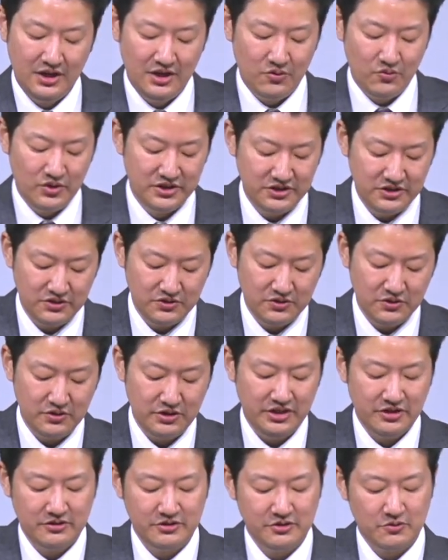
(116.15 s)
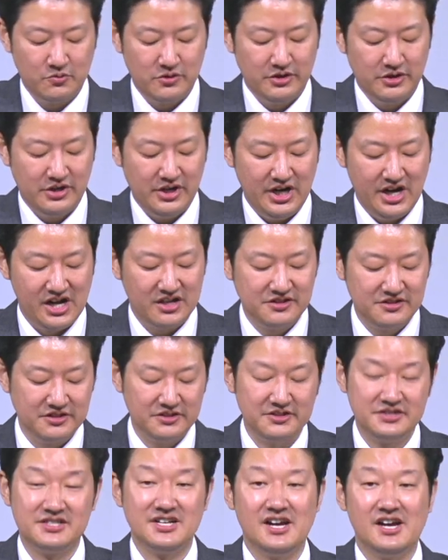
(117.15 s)
When you hear the word
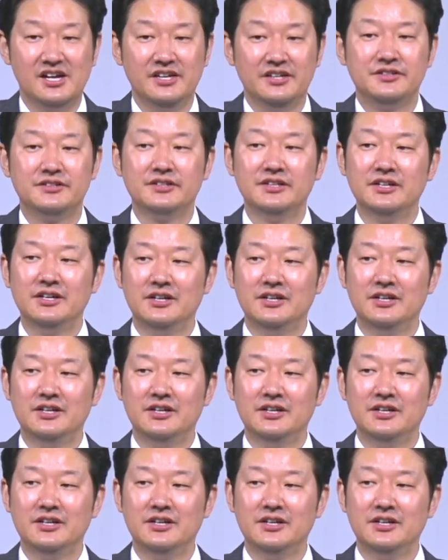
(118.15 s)
exercise,